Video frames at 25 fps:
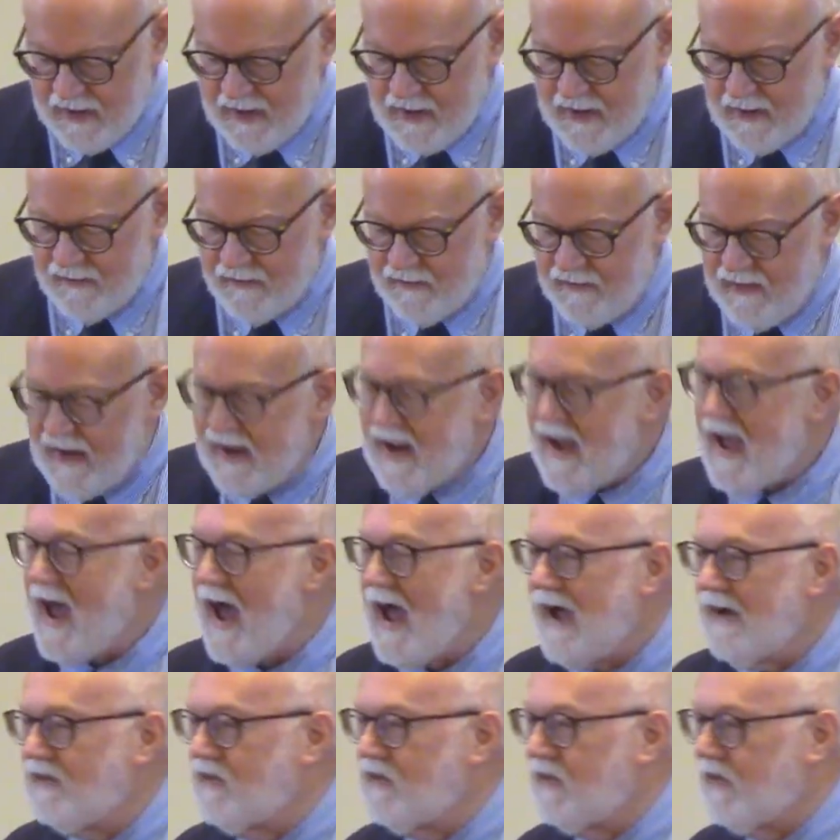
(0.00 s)
they
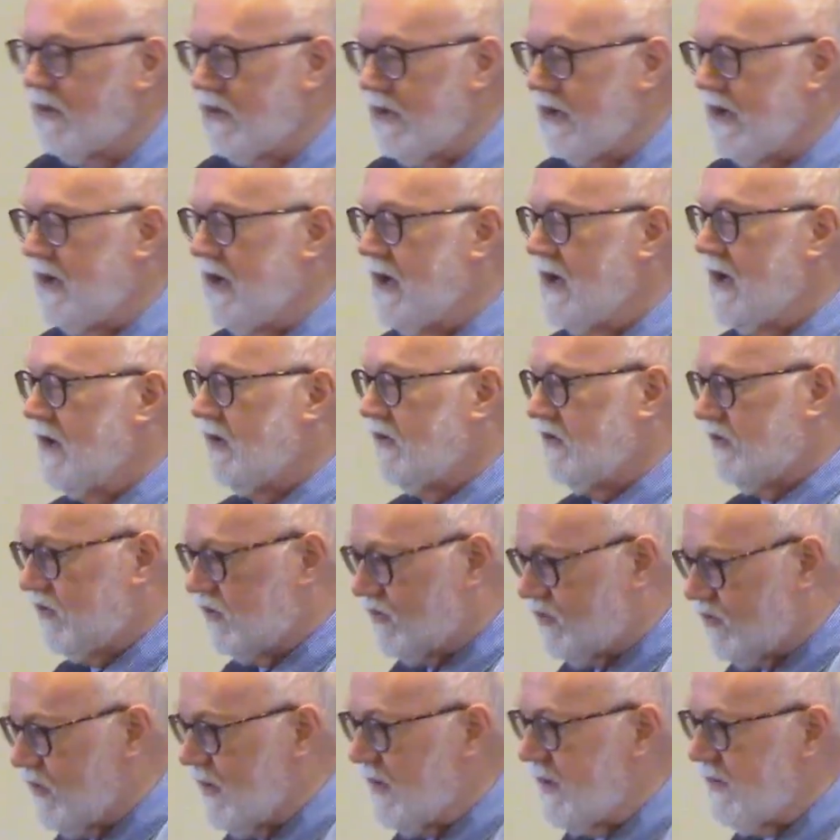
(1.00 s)
actually
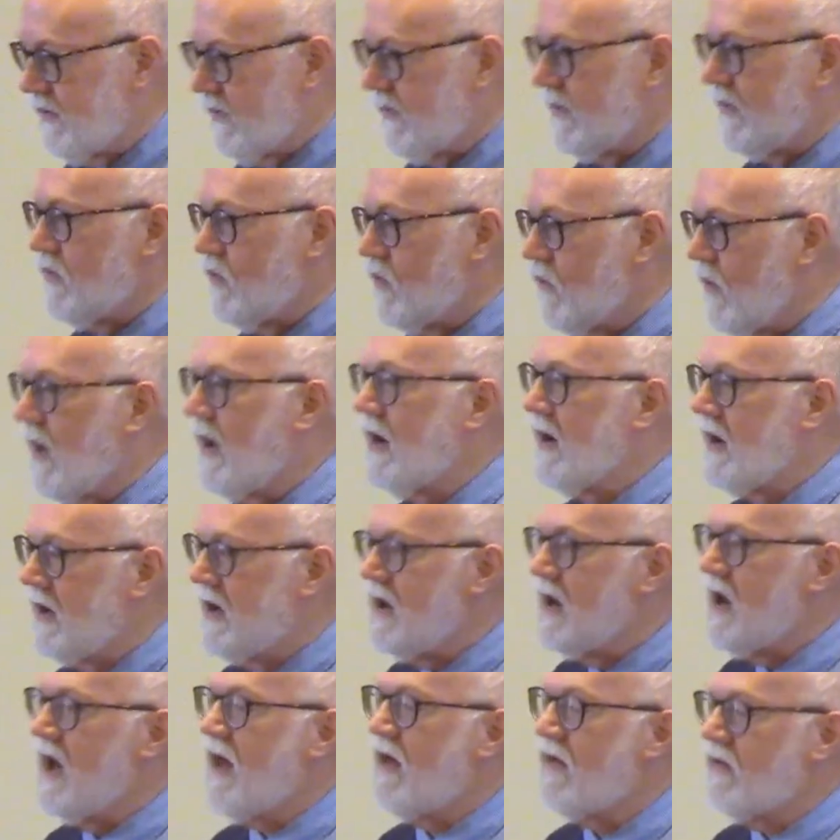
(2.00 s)
strengthen one
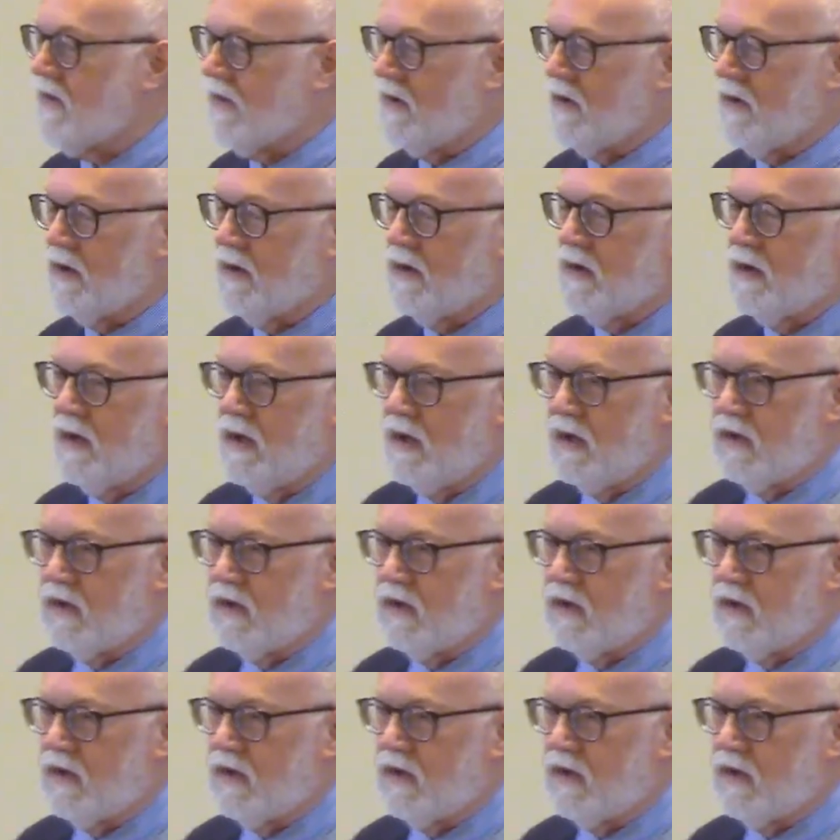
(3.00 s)
another